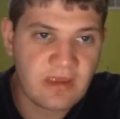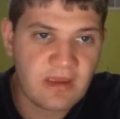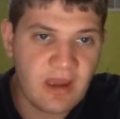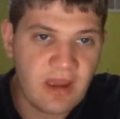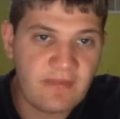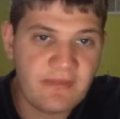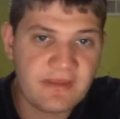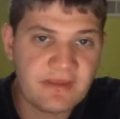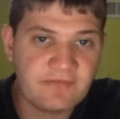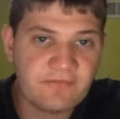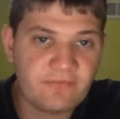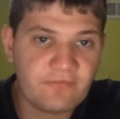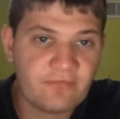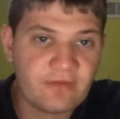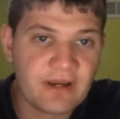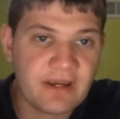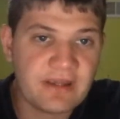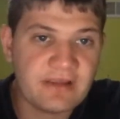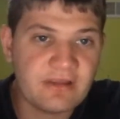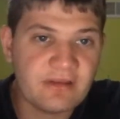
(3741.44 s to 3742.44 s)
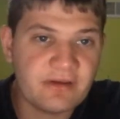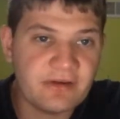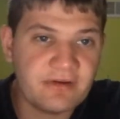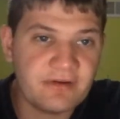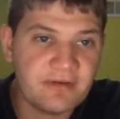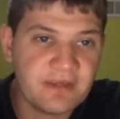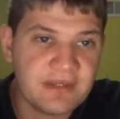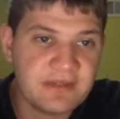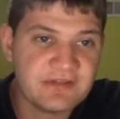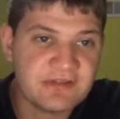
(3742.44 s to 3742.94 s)
I think
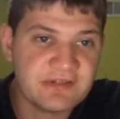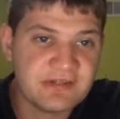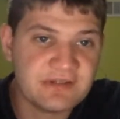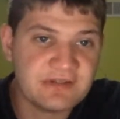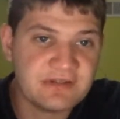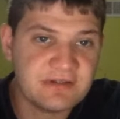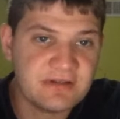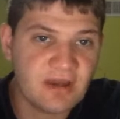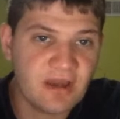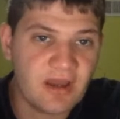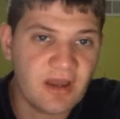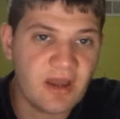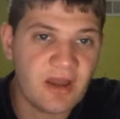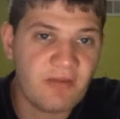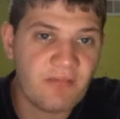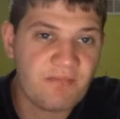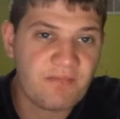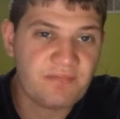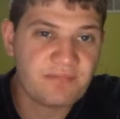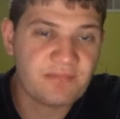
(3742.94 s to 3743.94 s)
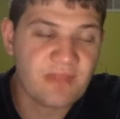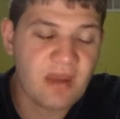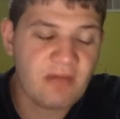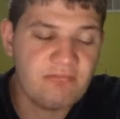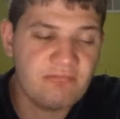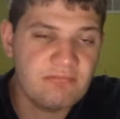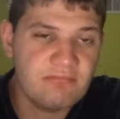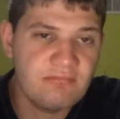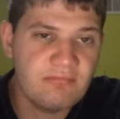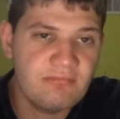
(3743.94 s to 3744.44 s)
Franklin is in
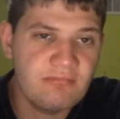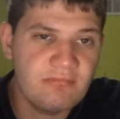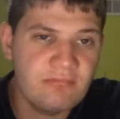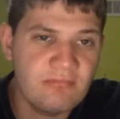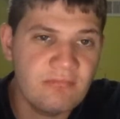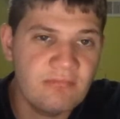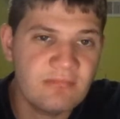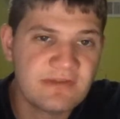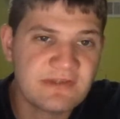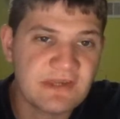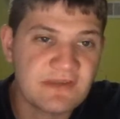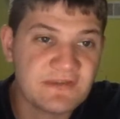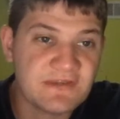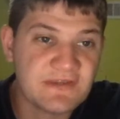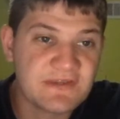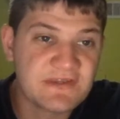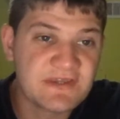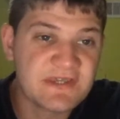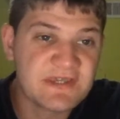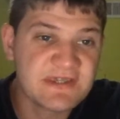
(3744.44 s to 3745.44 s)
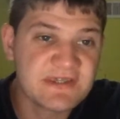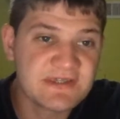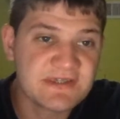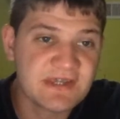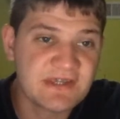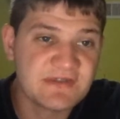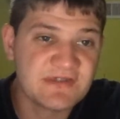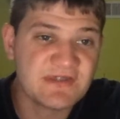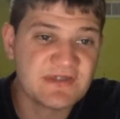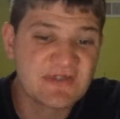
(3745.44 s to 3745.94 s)

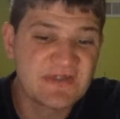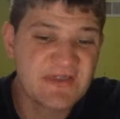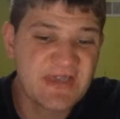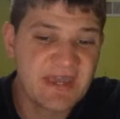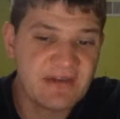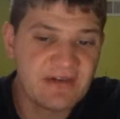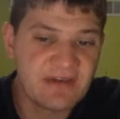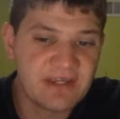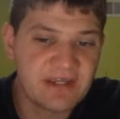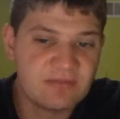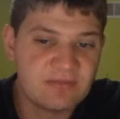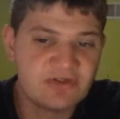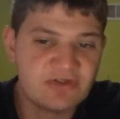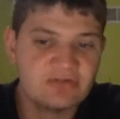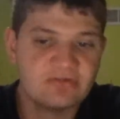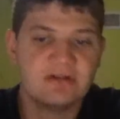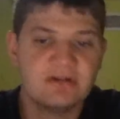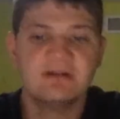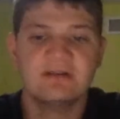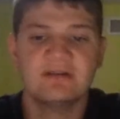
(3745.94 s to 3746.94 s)
Sussex County, I'm sure.